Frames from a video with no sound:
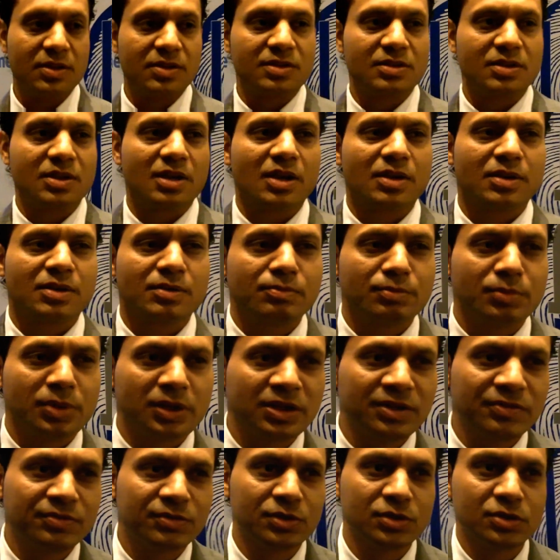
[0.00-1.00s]
That's, I
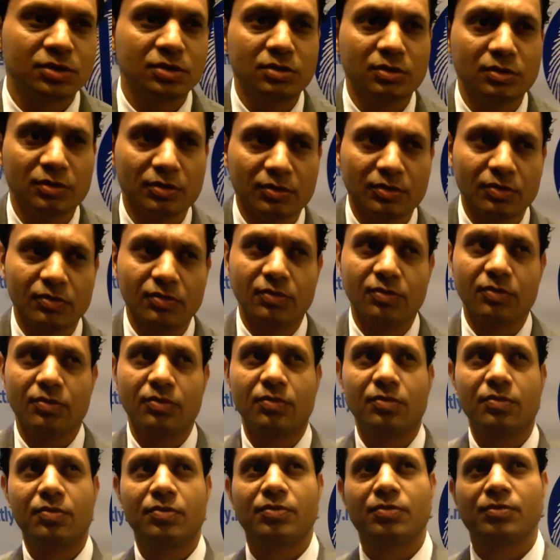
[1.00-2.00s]
believe,
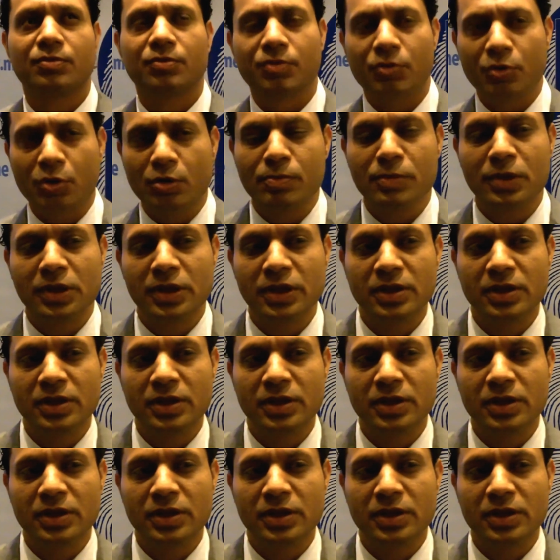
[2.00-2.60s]
4